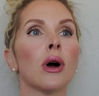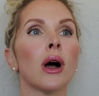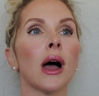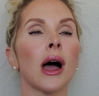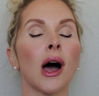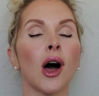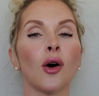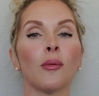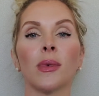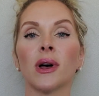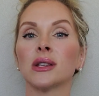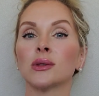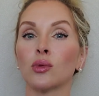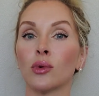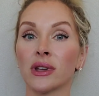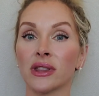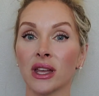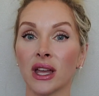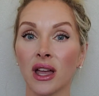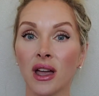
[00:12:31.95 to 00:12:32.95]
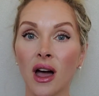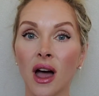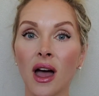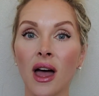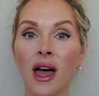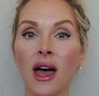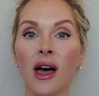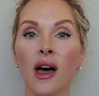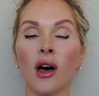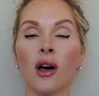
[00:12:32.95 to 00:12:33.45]
help us with gut
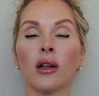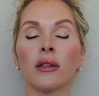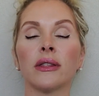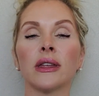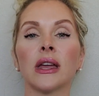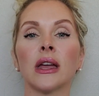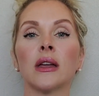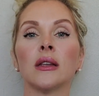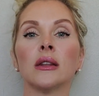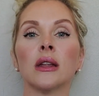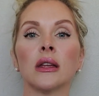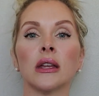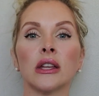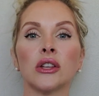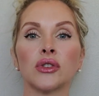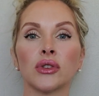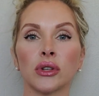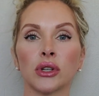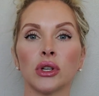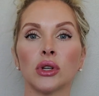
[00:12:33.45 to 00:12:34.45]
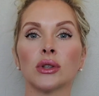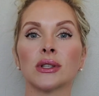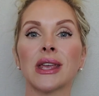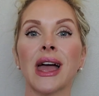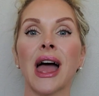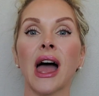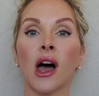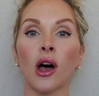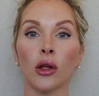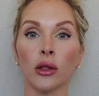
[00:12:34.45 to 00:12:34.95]
health and introduce
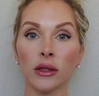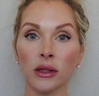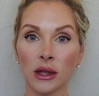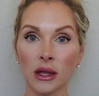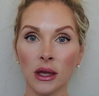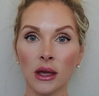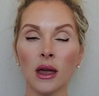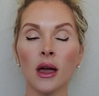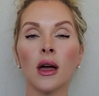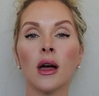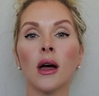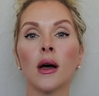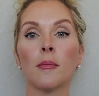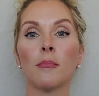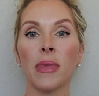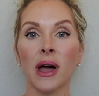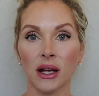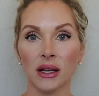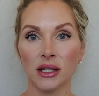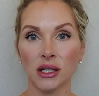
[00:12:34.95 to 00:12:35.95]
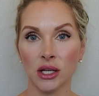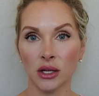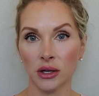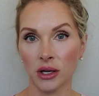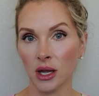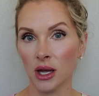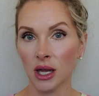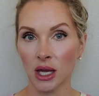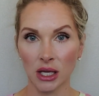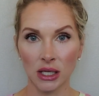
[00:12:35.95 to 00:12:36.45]
healthy
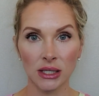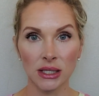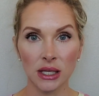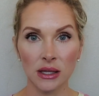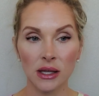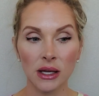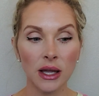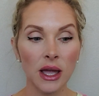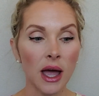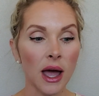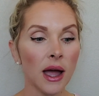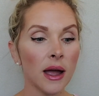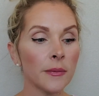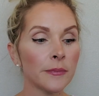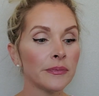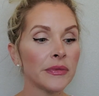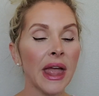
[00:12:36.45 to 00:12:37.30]
bacteria into the gut.